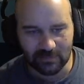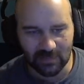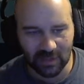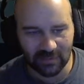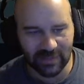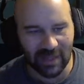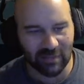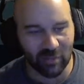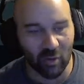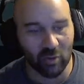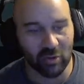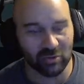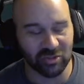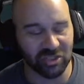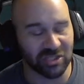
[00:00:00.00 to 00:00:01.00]
That
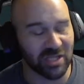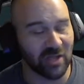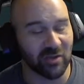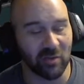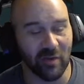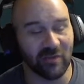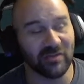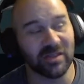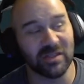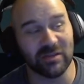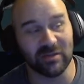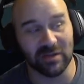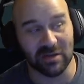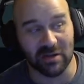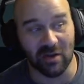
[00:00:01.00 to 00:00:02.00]
logo should tell you everything
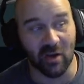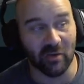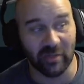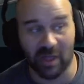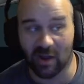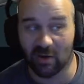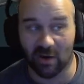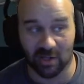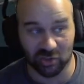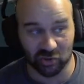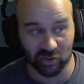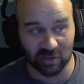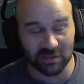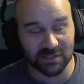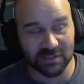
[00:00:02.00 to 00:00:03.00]
you need to know. They are on
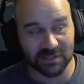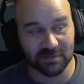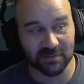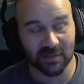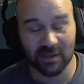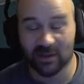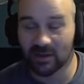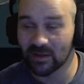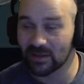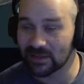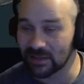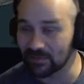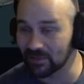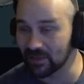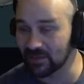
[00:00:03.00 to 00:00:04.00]
drugs.
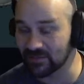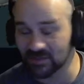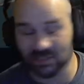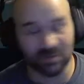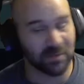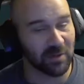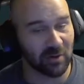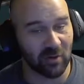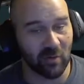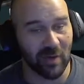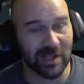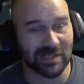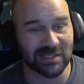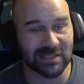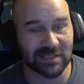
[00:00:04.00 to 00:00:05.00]
They believe in spirit
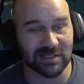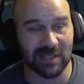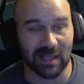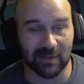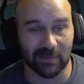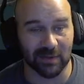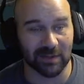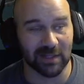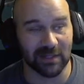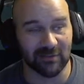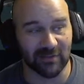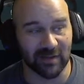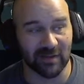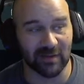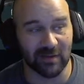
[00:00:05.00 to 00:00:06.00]
quests. They
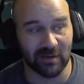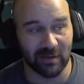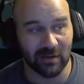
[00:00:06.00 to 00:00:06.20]
believe in...